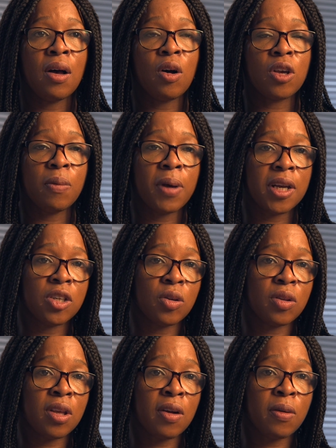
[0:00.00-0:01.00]

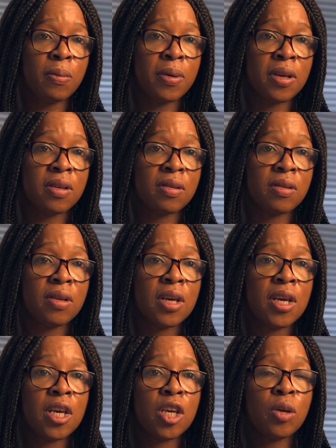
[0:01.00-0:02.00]
occupational therapists,
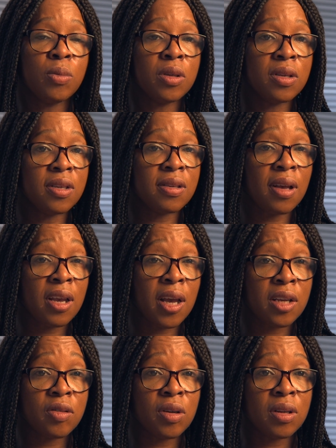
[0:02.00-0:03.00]
community
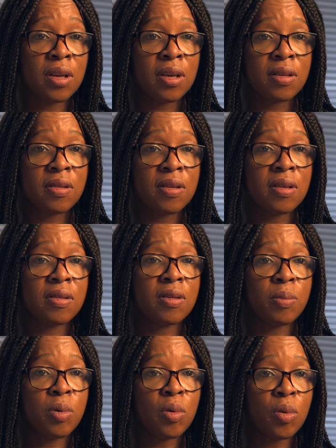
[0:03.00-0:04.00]
psychiatric nurses,
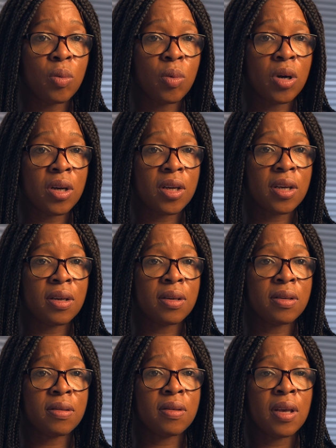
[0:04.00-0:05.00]
support
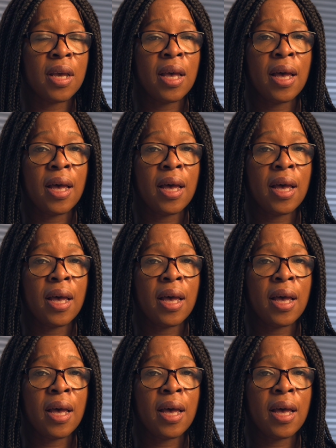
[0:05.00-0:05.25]
workers,